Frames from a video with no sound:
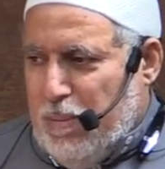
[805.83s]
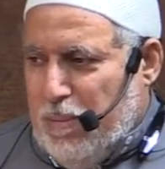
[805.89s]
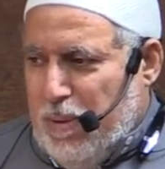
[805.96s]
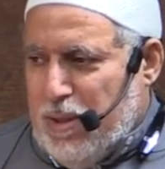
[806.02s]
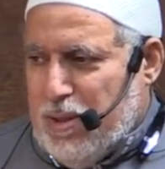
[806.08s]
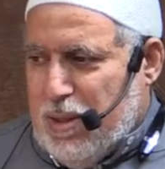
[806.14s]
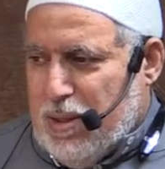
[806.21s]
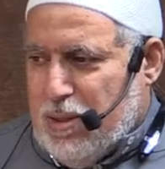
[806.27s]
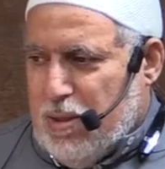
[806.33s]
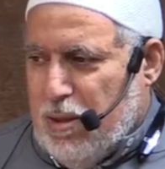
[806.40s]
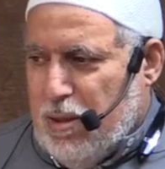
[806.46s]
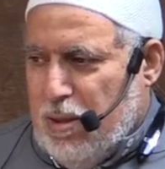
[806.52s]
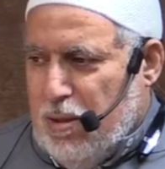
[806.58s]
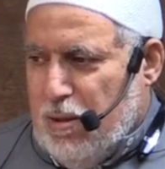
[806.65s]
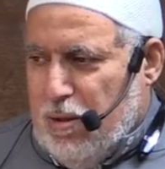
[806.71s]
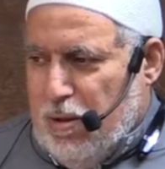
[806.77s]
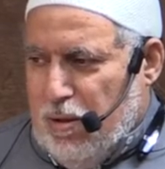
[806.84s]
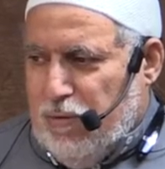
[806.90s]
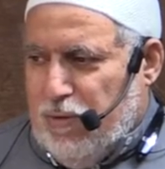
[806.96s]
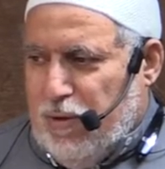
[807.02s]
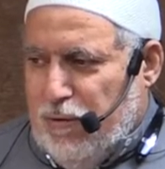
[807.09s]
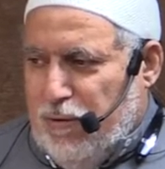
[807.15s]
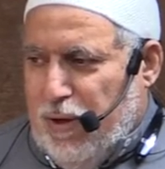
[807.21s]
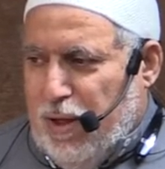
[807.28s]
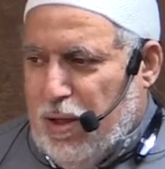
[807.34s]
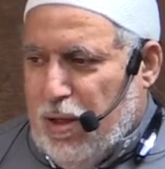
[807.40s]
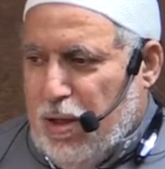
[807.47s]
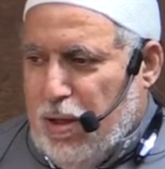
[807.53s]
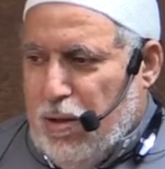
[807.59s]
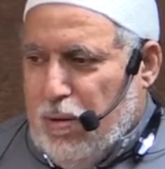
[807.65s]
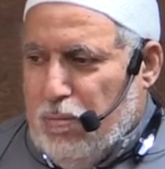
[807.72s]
the basics of their faith.